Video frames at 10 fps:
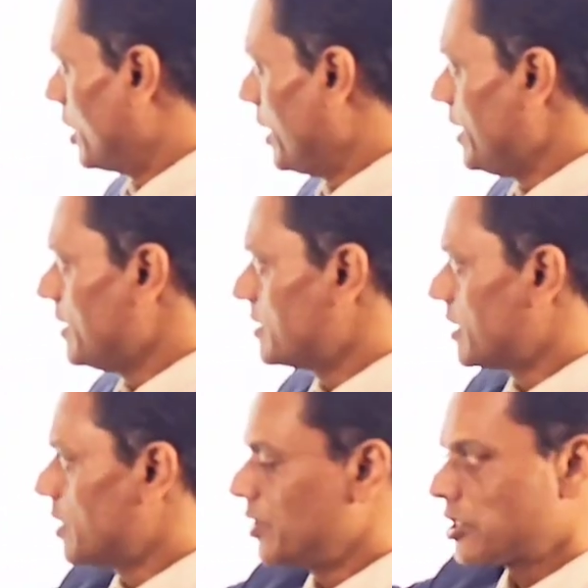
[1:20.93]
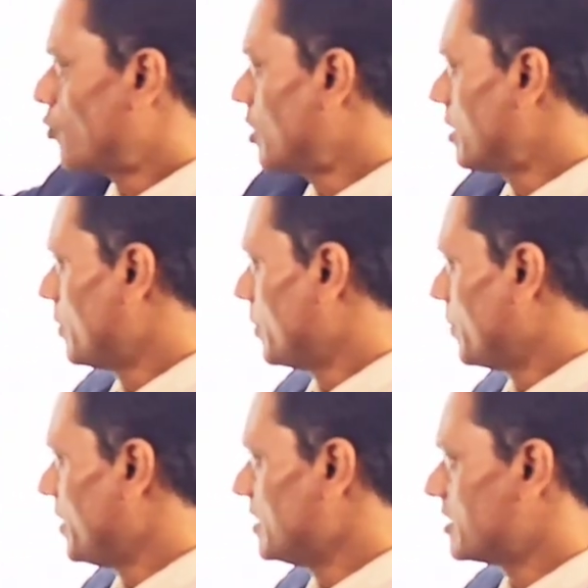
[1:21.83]
A is the image of 1,
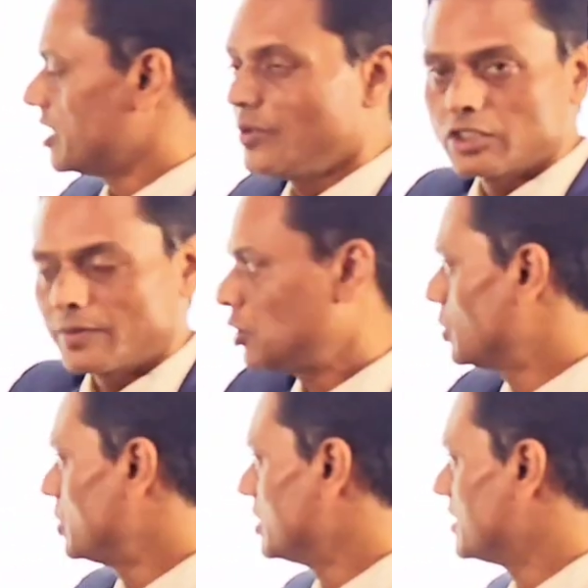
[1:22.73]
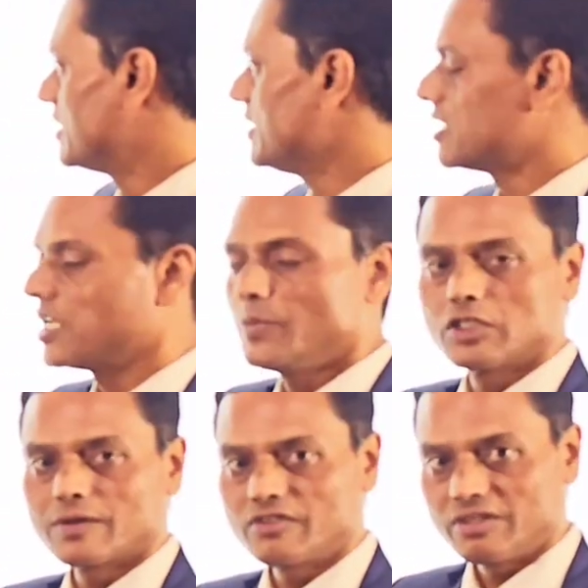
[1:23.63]
B is the image of 2, C is the
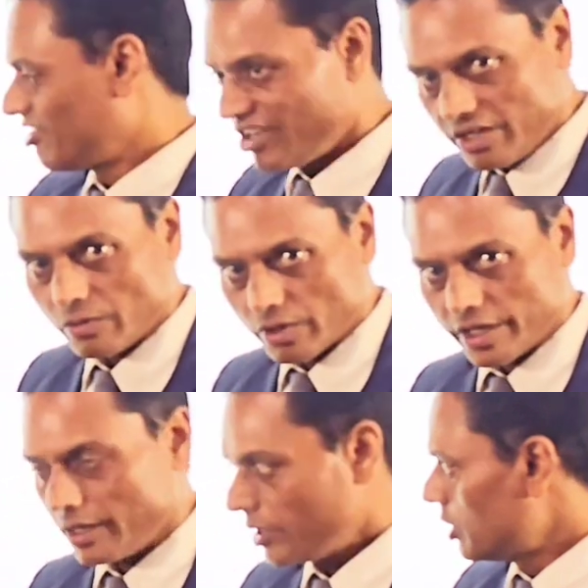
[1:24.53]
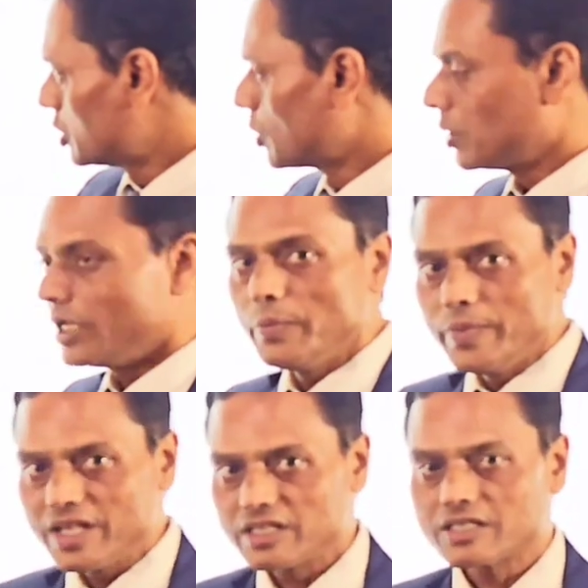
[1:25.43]
image of 3, okay? So
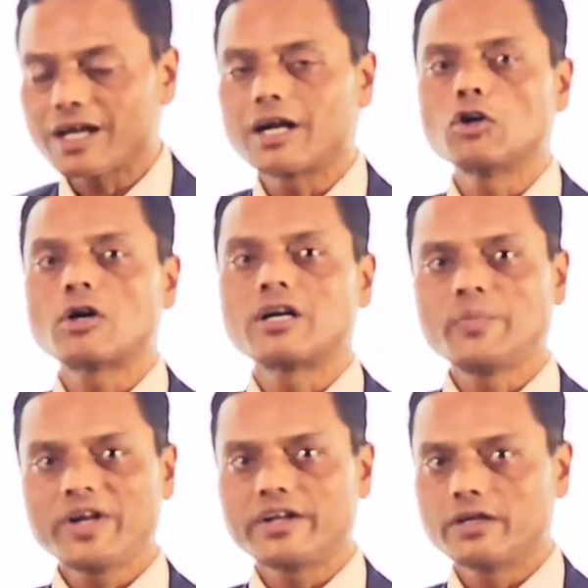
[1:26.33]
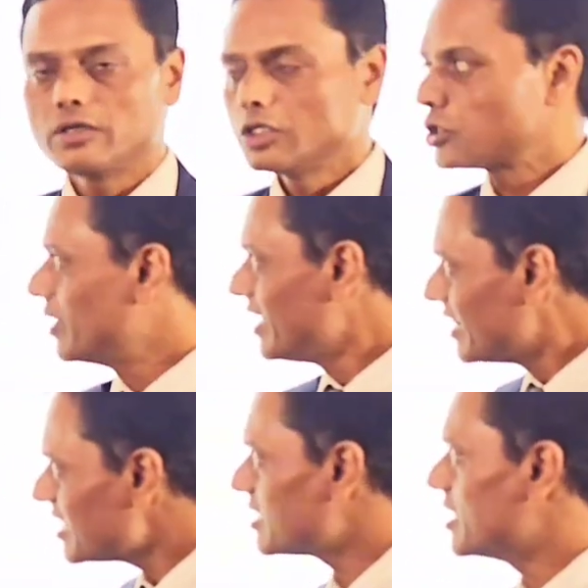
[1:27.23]
images are not repeated. So in
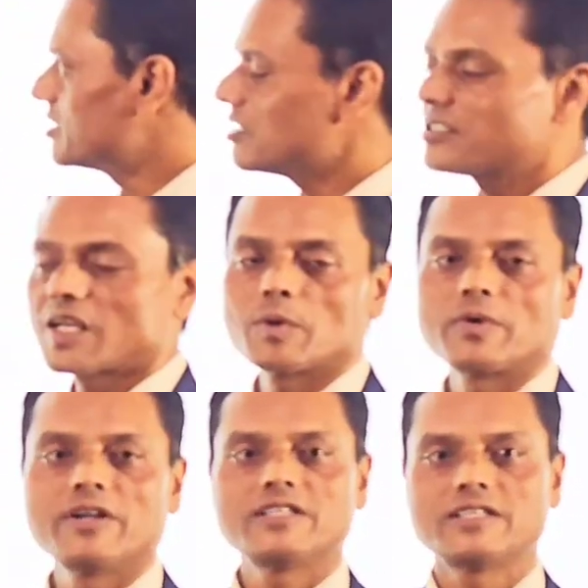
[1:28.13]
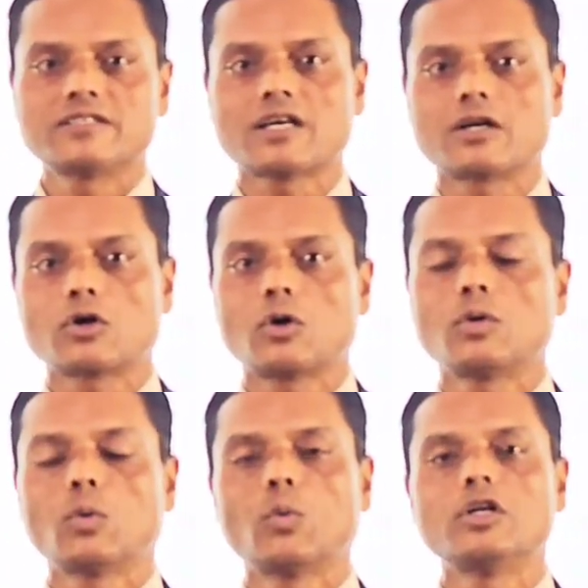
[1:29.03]
this case, such type of relations are called
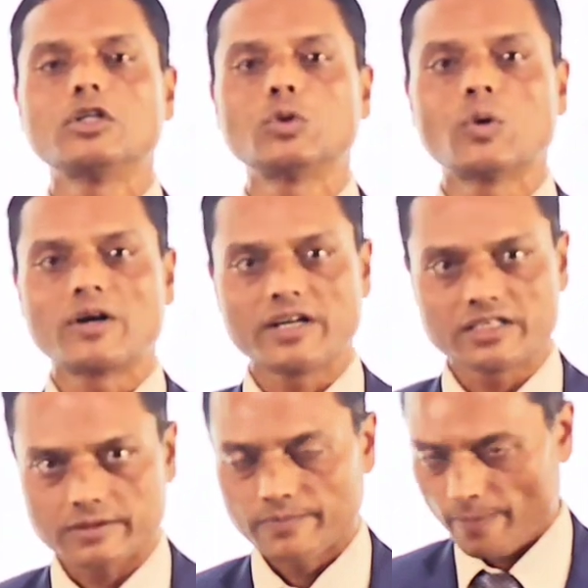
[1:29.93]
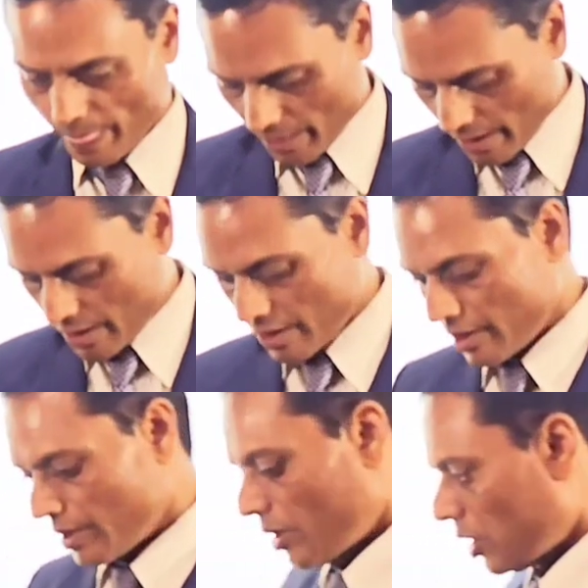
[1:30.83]
one-to-one relation.
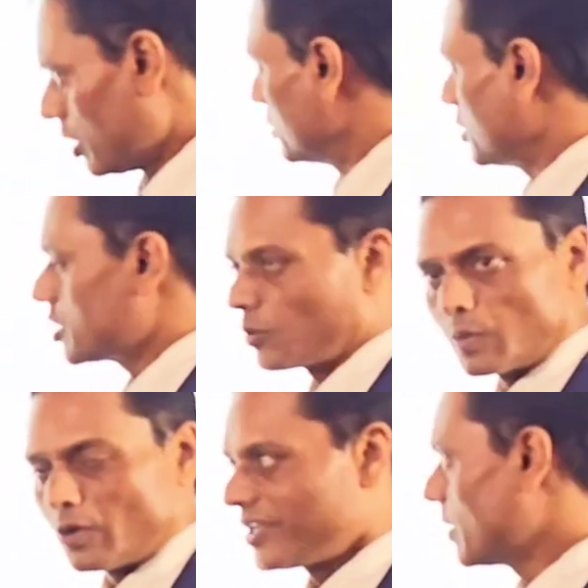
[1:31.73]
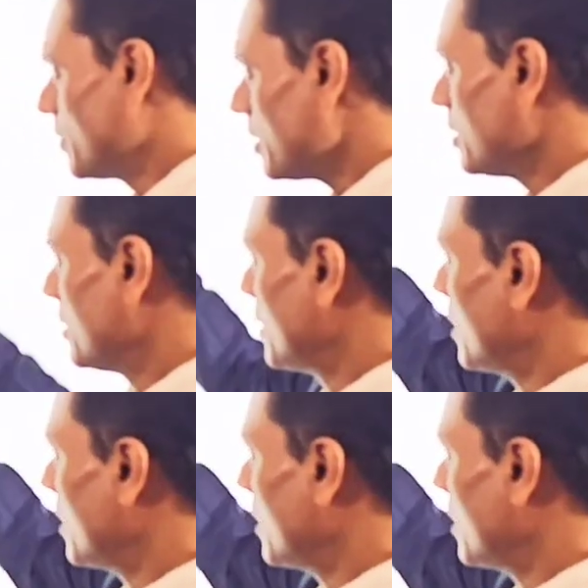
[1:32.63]
Just one more example.